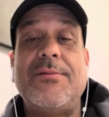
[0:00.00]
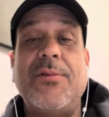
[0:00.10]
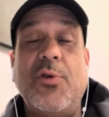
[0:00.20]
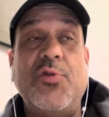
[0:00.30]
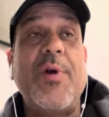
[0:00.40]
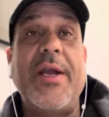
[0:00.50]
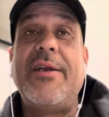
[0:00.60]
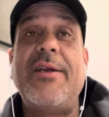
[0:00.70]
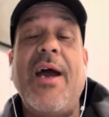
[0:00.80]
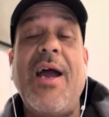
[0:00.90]
who's ready to
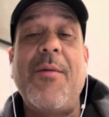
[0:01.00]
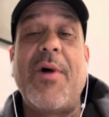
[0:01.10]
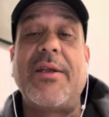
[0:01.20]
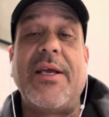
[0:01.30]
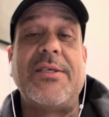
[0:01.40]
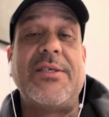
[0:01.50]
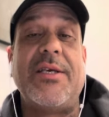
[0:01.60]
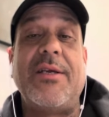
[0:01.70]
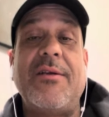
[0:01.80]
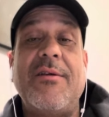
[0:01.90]
die about that
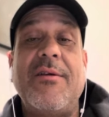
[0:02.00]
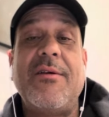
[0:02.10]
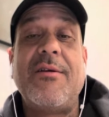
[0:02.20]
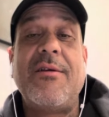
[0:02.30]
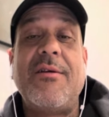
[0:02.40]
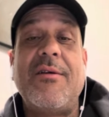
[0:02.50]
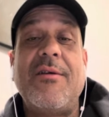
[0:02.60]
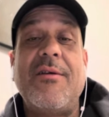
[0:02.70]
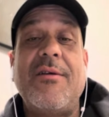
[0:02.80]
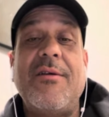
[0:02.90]
shit.
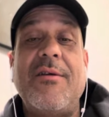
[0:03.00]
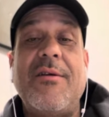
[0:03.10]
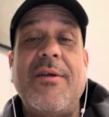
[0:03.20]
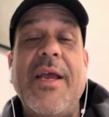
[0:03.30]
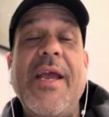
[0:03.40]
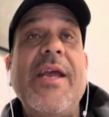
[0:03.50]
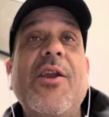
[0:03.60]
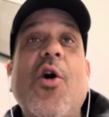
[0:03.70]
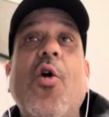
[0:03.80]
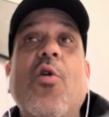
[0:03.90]
He
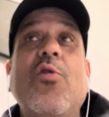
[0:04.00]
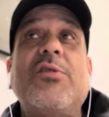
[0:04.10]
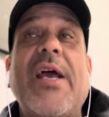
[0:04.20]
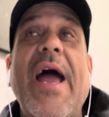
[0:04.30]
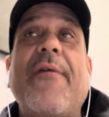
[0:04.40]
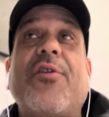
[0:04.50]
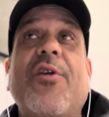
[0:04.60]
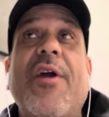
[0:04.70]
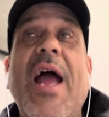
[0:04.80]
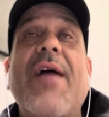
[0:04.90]
knows
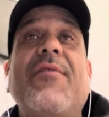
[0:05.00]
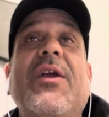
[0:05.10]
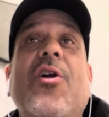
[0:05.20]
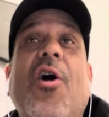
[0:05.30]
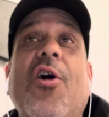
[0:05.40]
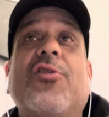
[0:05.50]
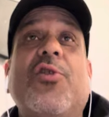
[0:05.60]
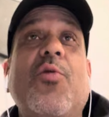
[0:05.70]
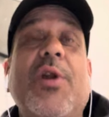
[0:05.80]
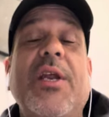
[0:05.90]
after having gone
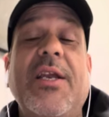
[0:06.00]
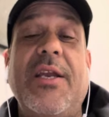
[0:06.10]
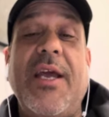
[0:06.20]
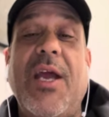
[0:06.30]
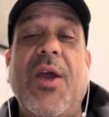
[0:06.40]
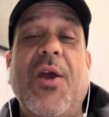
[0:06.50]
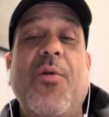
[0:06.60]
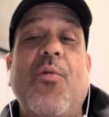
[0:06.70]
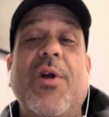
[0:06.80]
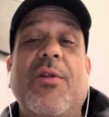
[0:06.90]
through what he did
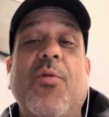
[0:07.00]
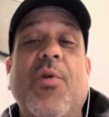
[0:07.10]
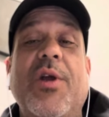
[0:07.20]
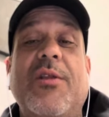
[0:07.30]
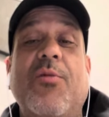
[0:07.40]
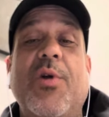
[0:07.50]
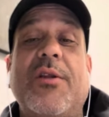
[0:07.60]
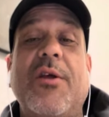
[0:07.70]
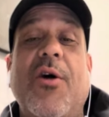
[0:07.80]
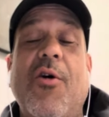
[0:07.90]
with with
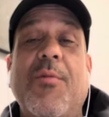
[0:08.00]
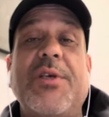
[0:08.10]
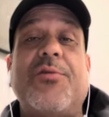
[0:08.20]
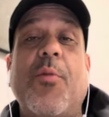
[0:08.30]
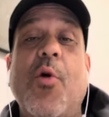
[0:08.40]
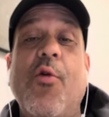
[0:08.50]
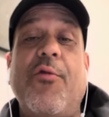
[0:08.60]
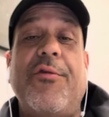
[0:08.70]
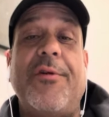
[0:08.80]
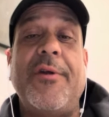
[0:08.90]
with the homies from
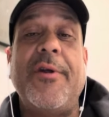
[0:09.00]
Hoover